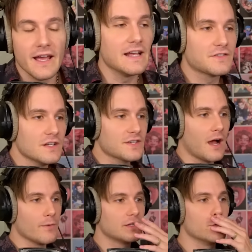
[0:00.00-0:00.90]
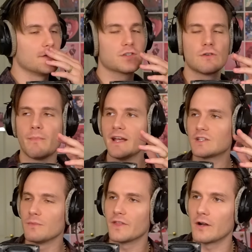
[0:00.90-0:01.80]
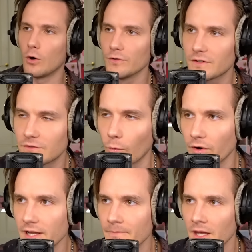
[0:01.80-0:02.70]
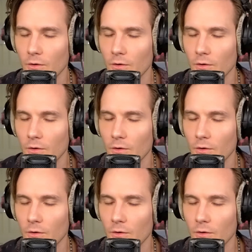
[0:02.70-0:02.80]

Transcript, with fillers: Is this how we do it? This reminds me of that old story